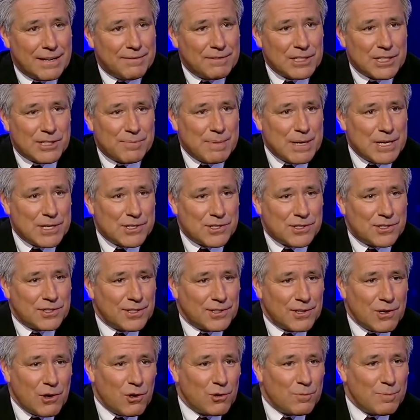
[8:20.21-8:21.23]
giving
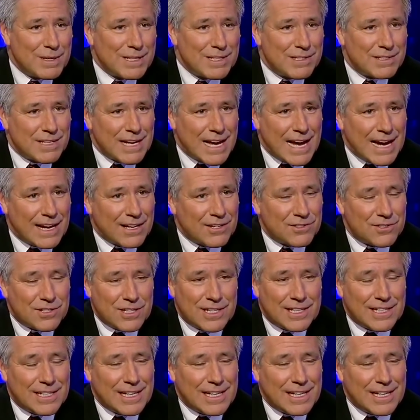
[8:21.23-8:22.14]
speeches to Goldman Sachs.